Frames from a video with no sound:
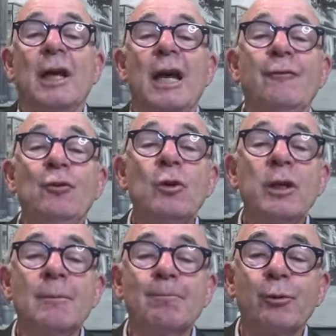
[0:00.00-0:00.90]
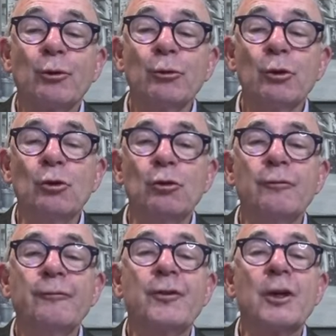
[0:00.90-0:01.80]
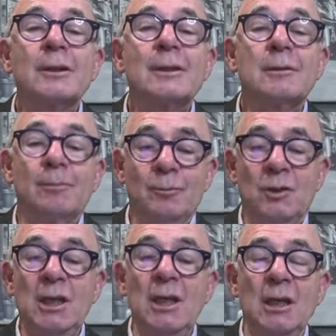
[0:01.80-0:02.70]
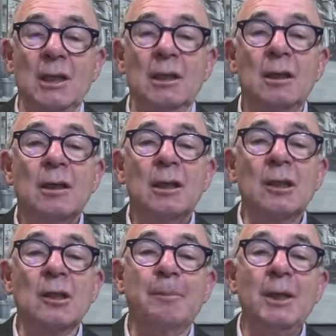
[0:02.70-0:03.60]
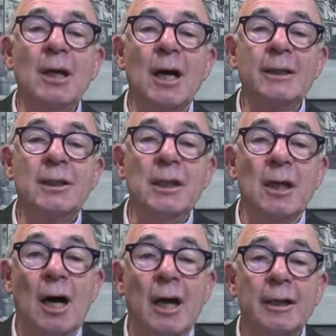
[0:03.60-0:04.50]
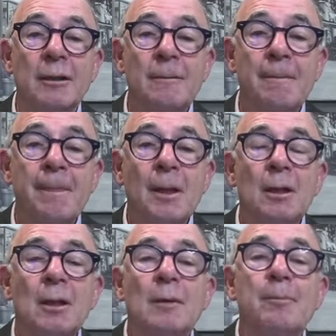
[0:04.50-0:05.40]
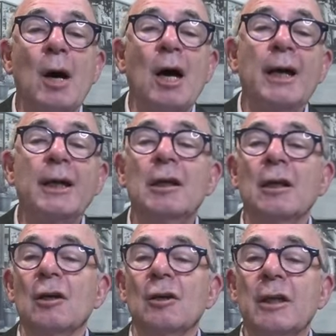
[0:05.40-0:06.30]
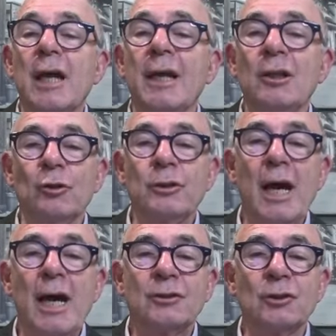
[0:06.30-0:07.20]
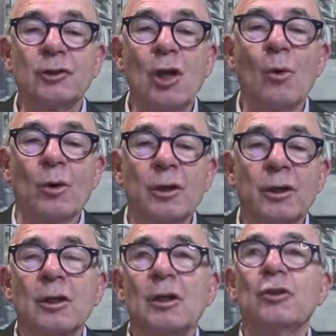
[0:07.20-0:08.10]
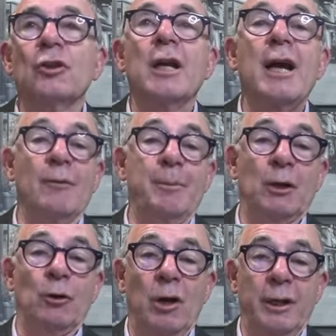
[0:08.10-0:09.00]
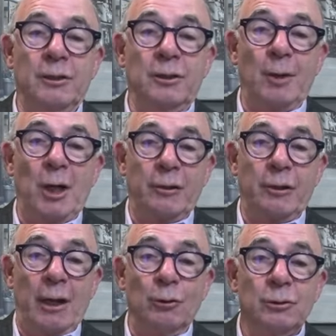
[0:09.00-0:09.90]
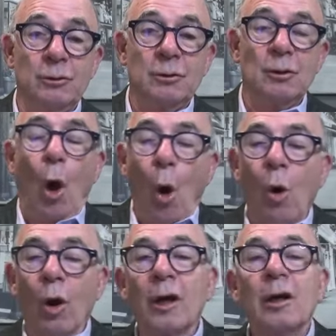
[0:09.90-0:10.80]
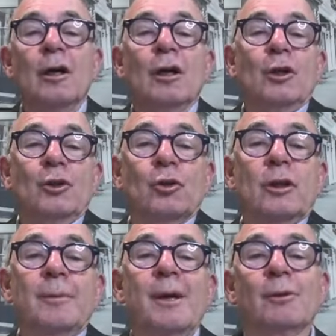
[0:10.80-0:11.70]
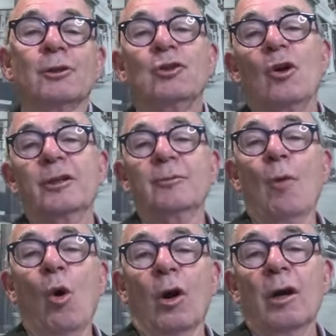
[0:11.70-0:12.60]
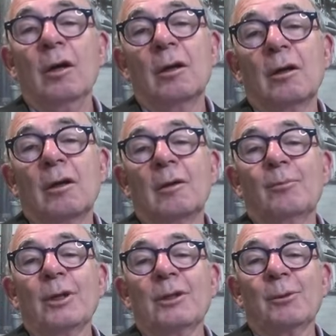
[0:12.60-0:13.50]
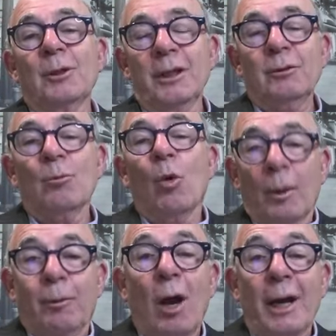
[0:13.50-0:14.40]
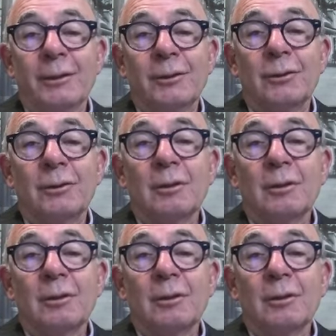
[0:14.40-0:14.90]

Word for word: If you can improve the T in the PITI by getting your taxes lowered, you're going to have a bigger audience to buy your house, or you're going to be able to charge more principal and interest, more price